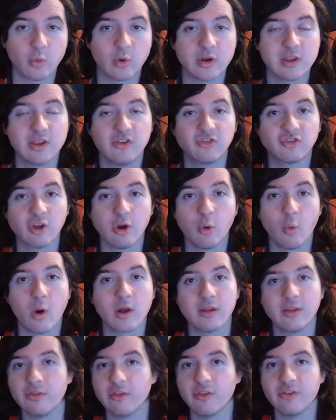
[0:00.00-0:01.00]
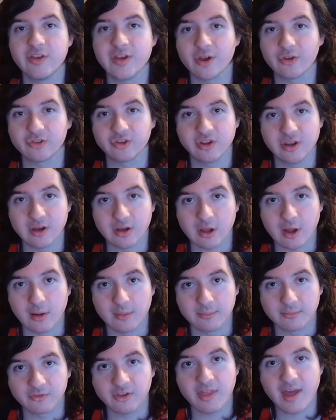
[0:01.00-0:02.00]
when he still wanted the DLC to
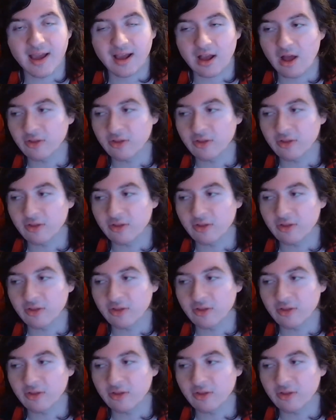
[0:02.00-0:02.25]
come to that